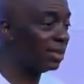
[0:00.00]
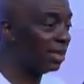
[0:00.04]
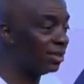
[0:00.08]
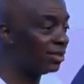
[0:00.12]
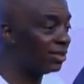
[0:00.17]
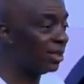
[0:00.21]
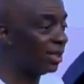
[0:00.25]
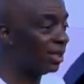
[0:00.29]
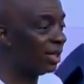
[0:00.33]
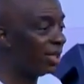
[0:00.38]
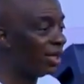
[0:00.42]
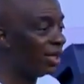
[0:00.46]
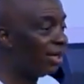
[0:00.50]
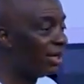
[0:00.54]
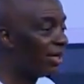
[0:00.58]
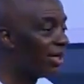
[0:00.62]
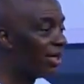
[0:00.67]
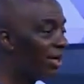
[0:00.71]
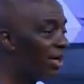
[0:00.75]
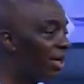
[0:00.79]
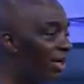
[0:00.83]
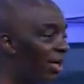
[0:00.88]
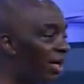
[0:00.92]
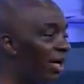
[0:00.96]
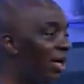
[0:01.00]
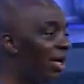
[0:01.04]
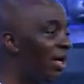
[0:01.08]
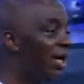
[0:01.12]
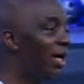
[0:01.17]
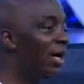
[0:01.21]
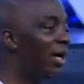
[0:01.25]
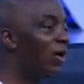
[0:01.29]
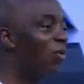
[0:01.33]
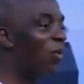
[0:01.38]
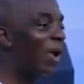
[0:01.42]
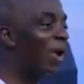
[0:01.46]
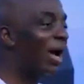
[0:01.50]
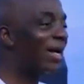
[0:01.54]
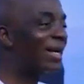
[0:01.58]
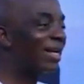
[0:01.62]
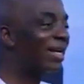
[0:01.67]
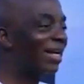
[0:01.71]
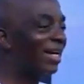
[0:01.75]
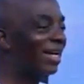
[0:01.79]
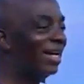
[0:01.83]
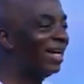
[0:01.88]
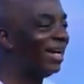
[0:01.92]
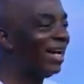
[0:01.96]
in Nigeria.
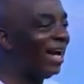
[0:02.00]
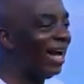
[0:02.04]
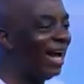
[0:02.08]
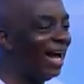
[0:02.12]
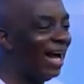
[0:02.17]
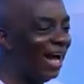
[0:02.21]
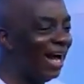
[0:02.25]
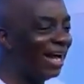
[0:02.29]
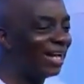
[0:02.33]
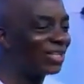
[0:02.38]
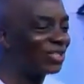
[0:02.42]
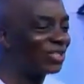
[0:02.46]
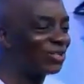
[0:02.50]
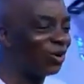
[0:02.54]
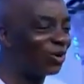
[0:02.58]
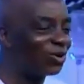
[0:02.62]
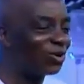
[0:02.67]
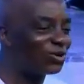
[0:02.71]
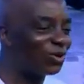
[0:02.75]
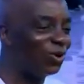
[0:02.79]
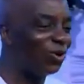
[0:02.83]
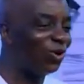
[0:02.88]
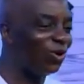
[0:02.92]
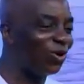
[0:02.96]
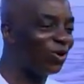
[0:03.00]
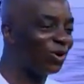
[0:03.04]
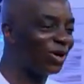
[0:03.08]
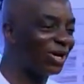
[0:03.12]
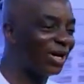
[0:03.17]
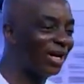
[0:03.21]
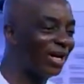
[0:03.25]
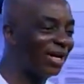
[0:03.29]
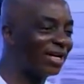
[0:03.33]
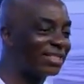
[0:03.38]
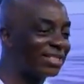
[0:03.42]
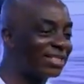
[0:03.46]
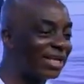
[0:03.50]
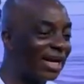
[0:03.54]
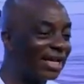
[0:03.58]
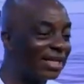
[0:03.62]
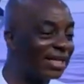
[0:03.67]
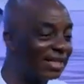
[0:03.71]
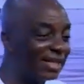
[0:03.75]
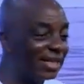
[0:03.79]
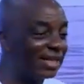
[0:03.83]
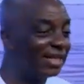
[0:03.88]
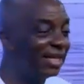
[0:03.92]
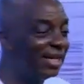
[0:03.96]
One day I taught on uh,
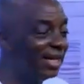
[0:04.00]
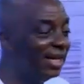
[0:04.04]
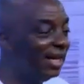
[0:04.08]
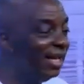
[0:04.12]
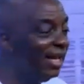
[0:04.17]
tithing.